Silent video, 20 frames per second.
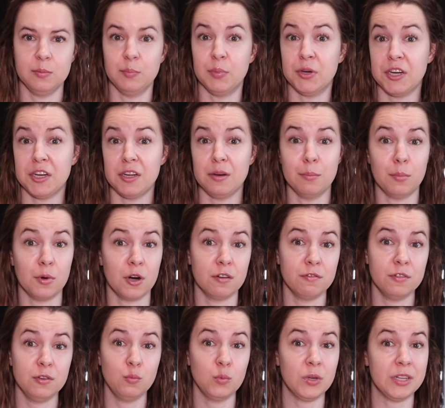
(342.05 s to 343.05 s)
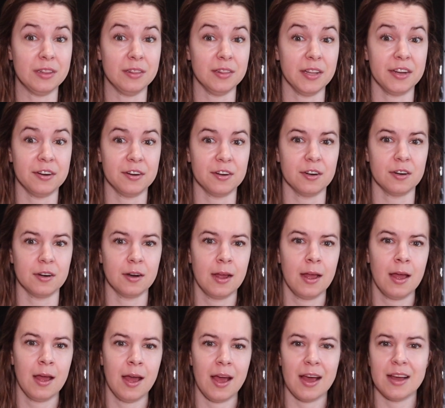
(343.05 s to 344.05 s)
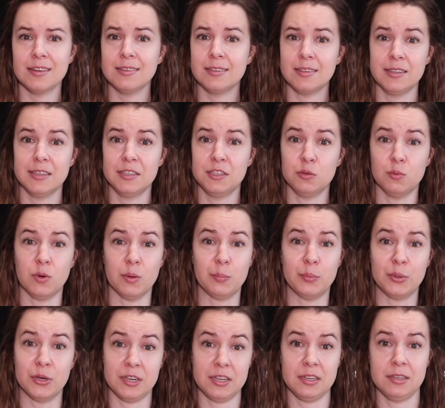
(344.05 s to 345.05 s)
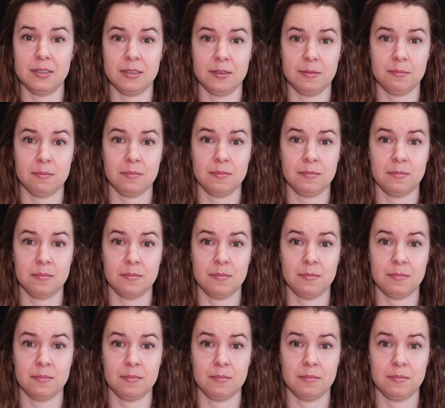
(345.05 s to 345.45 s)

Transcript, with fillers: but Marvin wouldn't let her, as Linda would put it.